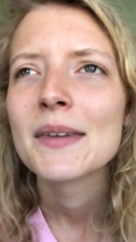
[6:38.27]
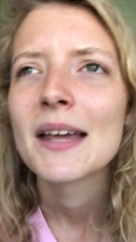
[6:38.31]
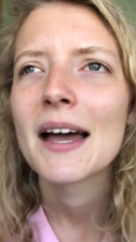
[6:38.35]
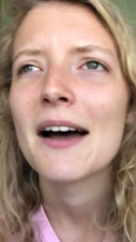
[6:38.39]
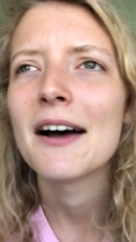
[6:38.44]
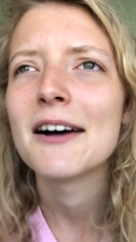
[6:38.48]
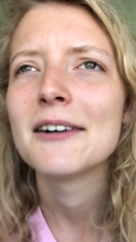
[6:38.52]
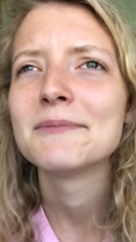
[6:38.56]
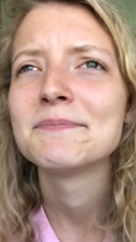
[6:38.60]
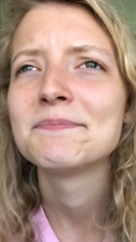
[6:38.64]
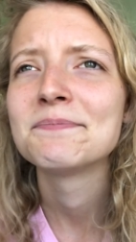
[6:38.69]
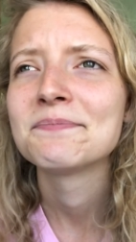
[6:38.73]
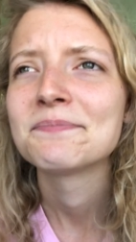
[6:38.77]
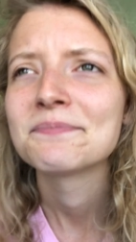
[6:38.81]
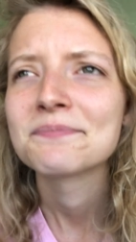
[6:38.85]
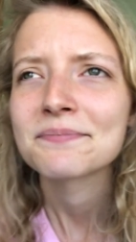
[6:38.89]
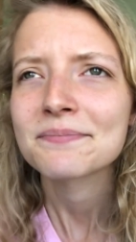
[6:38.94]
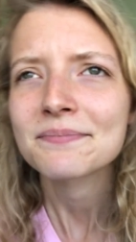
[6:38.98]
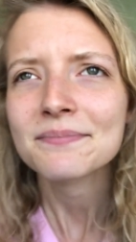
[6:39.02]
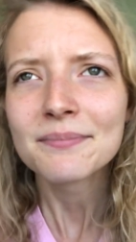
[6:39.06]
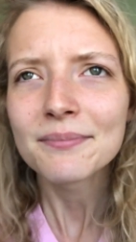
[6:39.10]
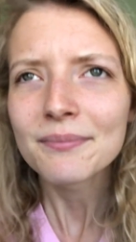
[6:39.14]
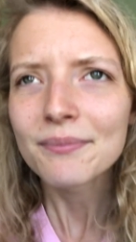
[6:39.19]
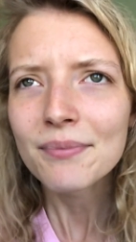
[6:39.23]
Um,
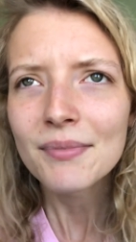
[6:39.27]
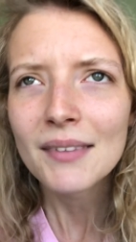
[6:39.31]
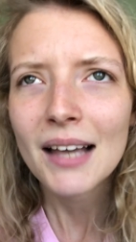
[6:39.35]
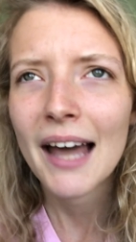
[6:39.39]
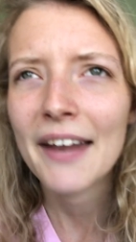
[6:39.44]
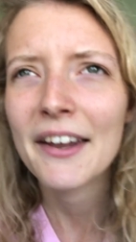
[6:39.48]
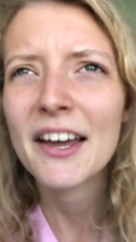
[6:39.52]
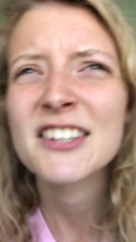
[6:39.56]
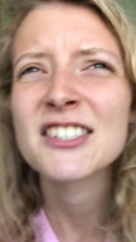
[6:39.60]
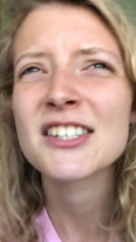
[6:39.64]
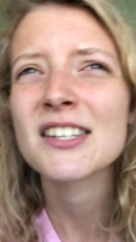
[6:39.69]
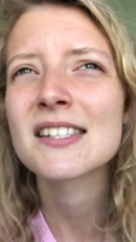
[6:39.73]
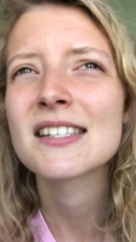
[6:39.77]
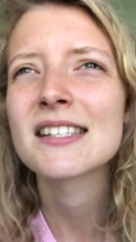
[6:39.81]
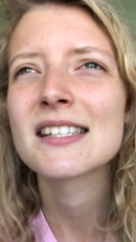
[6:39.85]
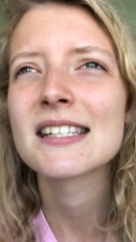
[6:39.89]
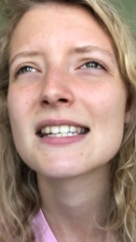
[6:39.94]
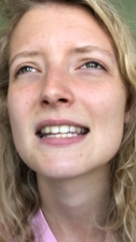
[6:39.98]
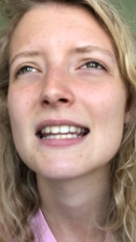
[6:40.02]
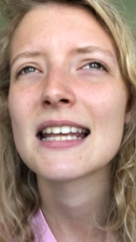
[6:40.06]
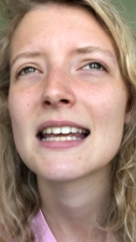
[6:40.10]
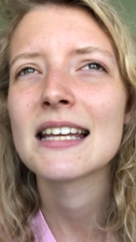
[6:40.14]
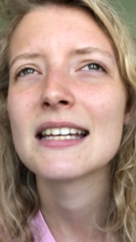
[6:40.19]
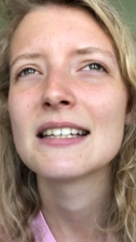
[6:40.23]
and I
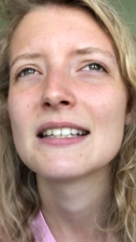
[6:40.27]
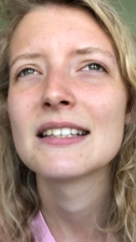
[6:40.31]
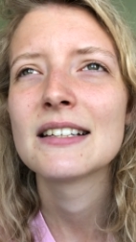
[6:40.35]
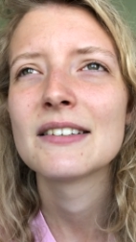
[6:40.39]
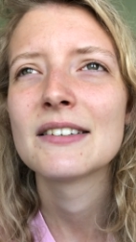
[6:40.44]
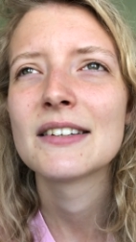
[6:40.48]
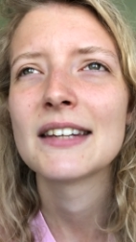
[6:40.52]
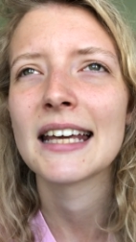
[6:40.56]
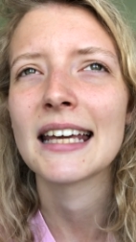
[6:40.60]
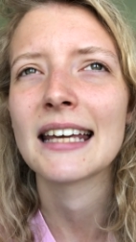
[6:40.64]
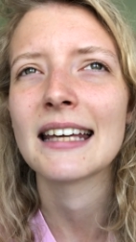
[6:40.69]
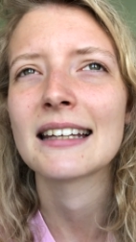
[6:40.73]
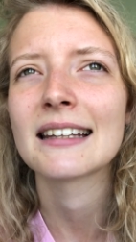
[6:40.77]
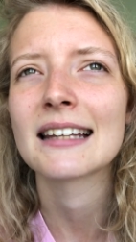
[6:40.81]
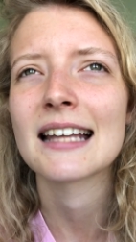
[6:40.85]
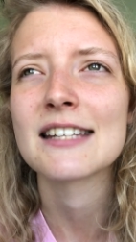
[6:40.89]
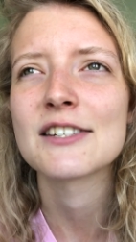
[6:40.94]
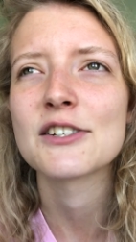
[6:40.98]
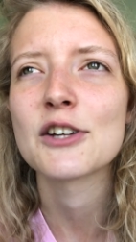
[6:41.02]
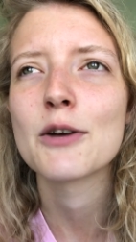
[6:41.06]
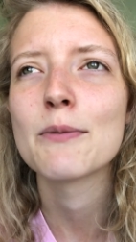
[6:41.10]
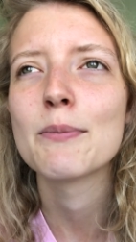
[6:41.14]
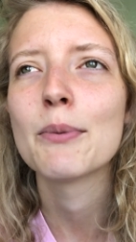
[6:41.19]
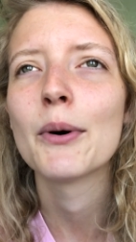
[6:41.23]
just think
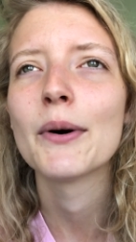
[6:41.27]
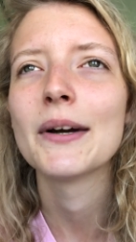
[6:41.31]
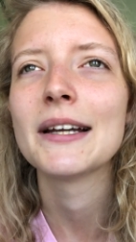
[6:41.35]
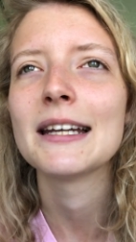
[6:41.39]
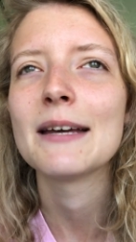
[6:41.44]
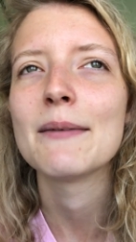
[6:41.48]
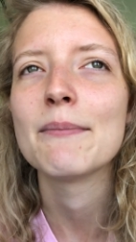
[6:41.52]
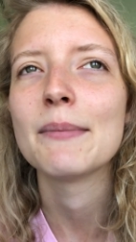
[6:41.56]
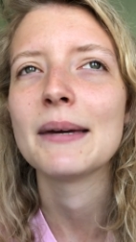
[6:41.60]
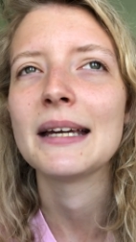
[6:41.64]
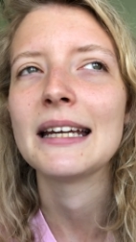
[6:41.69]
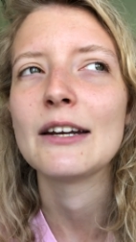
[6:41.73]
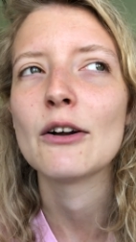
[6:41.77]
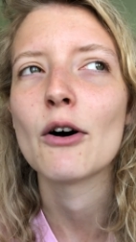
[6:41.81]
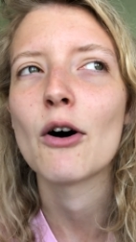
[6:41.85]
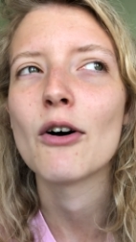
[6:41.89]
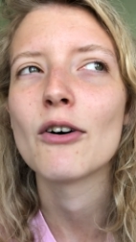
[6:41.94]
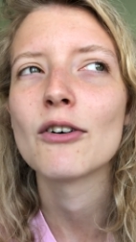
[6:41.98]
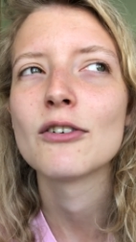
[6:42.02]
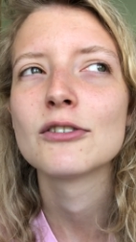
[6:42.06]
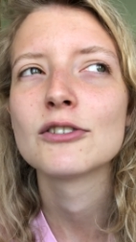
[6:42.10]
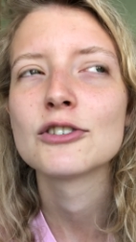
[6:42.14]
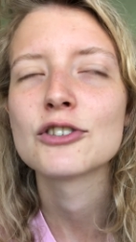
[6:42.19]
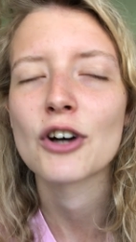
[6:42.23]
there's no point in me
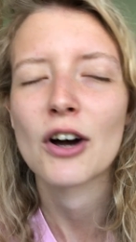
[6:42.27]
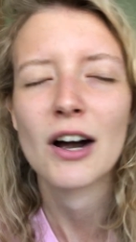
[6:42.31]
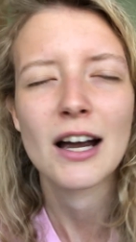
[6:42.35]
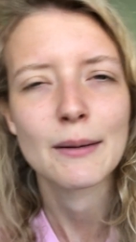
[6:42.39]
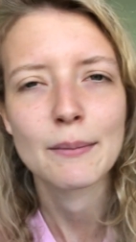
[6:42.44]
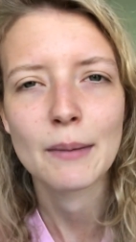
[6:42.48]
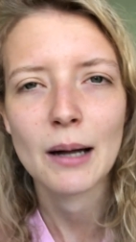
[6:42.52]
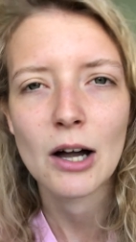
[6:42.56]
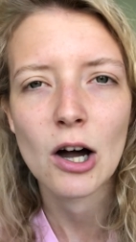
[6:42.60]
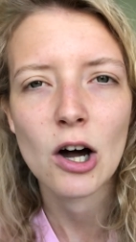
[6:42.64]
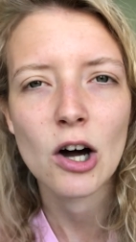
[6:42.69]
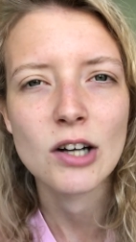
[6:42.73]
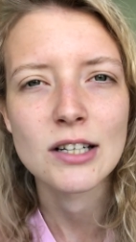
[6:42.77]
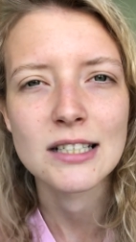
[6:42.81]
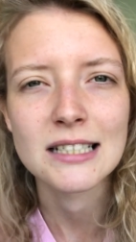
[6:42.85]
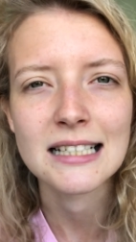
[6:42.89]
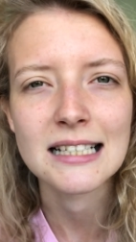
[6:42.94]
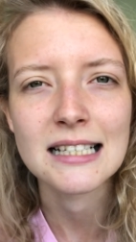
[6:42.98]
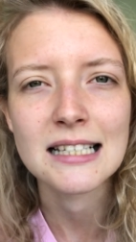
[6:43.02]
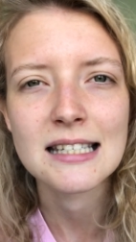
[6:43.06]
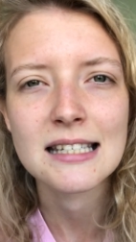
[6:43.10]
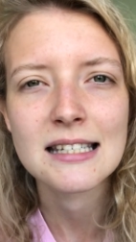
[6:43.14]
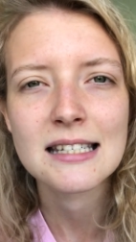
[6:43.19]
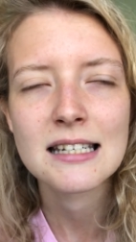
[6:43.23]
not trying my
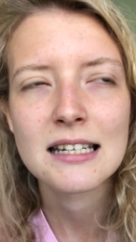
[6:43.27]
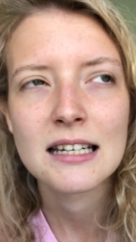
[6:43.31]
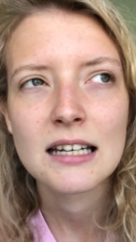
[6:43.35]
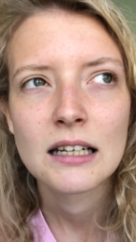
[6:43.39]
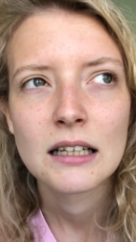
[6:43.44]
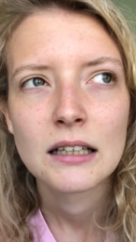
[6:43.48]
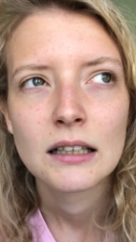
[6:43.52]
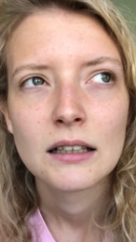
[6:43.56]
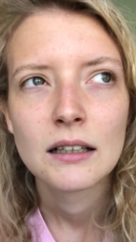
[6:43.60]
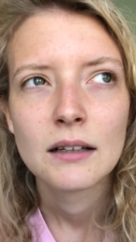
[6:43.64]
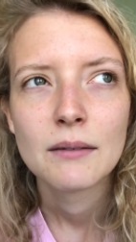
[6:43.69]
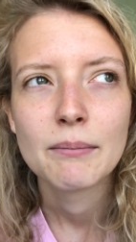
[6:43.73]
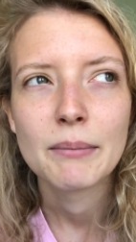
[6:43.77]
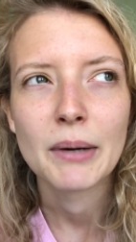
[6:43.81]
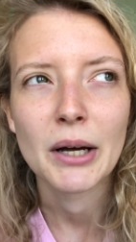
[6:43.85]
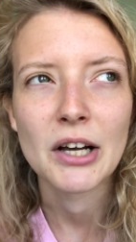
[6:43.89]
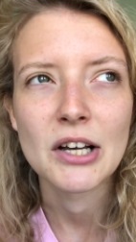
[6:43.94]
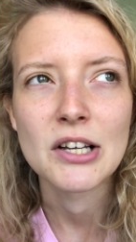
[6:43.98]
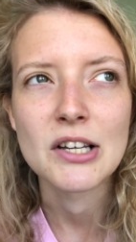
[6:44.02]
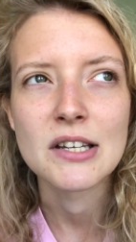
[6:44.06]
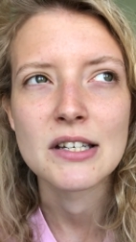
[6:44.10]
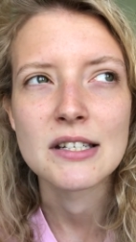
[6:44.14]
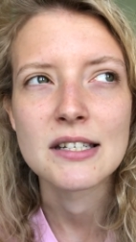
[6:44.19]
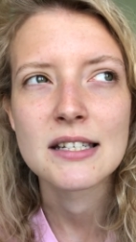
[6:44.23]
hardest
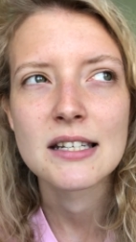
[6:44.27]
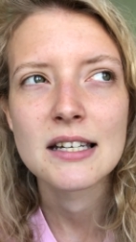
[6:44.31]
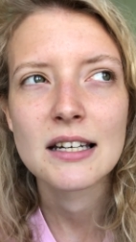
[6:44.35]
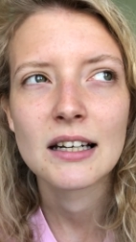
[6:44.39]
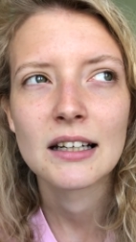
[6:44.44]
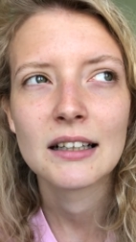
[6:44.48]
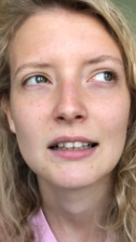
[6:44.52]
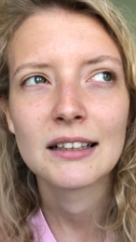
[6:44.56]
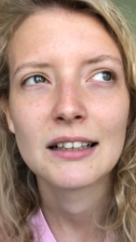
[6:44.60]
because,